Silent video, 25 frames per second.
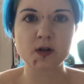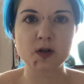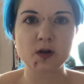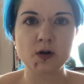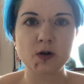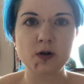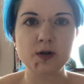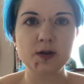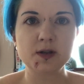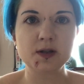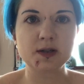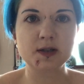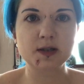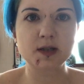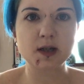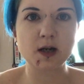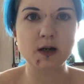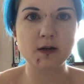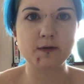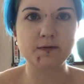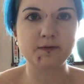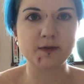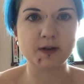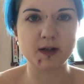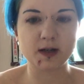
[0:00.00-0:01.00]
On the
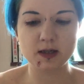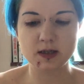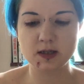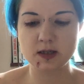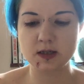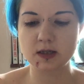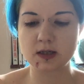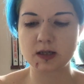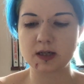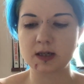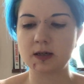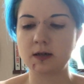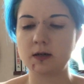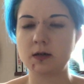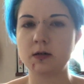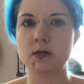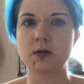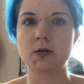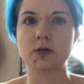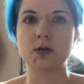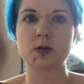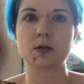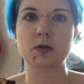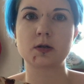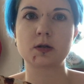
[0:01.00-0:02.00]
surface, it
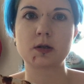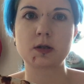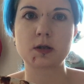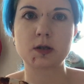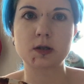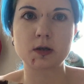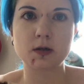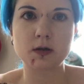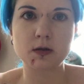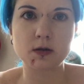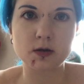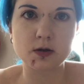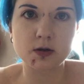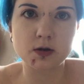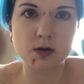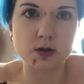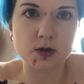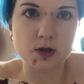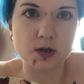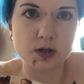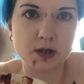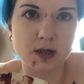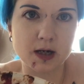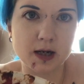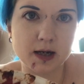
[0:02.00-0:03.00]
looks
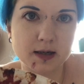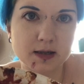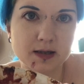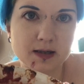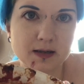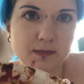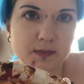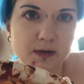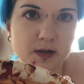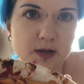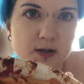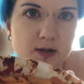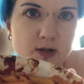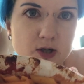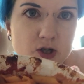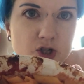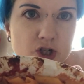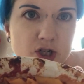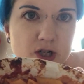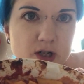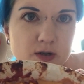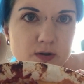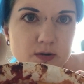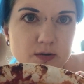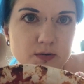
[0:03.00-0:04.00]
just like some
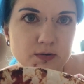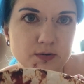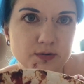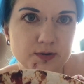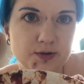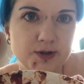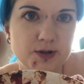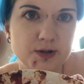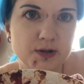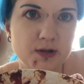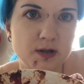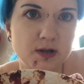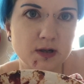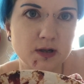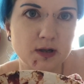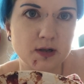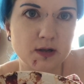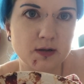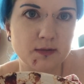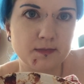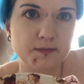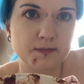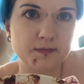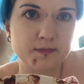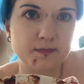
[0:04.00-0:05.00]
congealed,
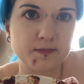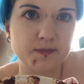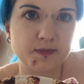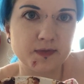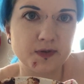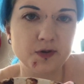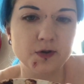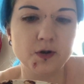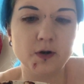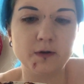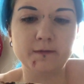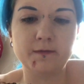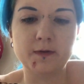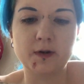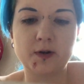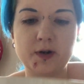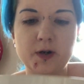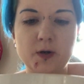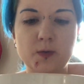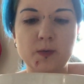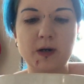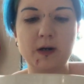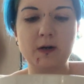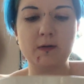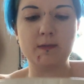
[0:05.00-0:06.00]
not
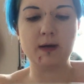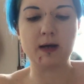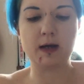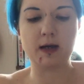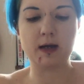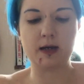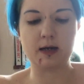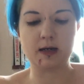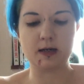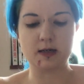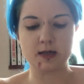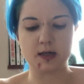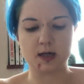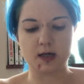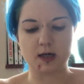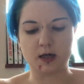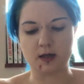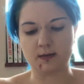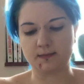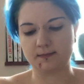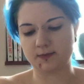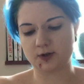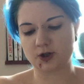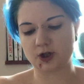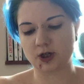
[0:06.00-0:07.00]
very well made
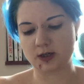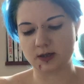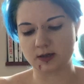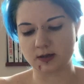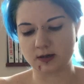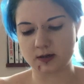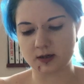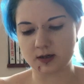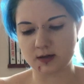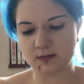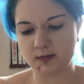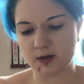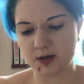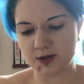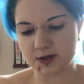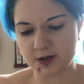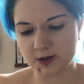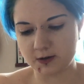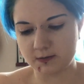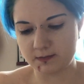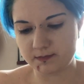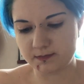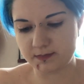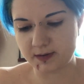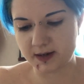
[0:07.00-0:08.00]
cheese and
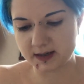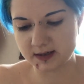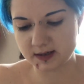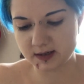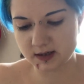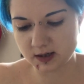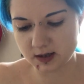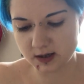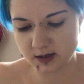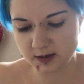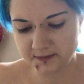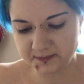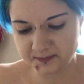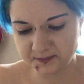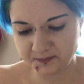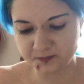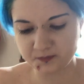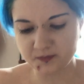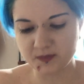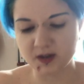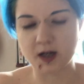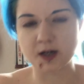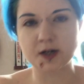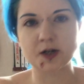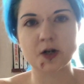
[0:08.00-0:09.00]
tomato pasta.
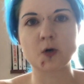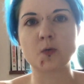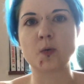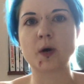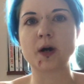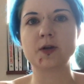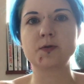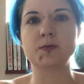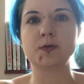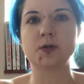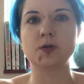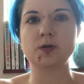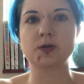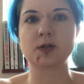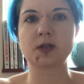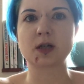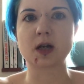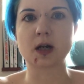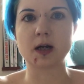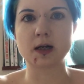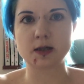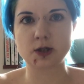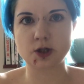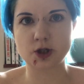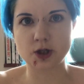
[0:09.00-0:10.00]
I don't know why you would use
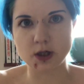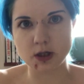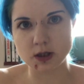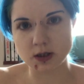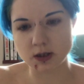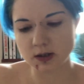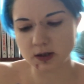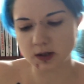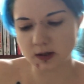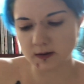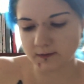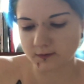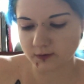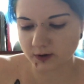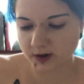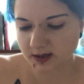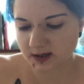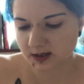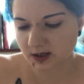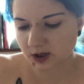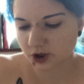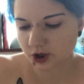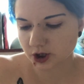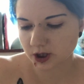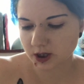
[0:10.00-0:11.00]
sliced cheese instead of
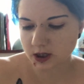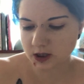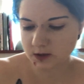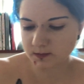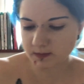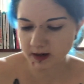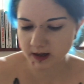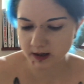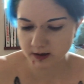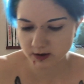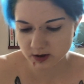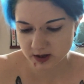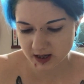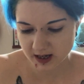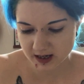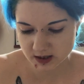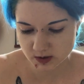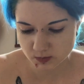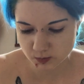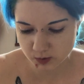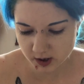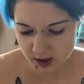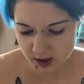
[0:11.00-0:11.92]
grated cheese, but that's what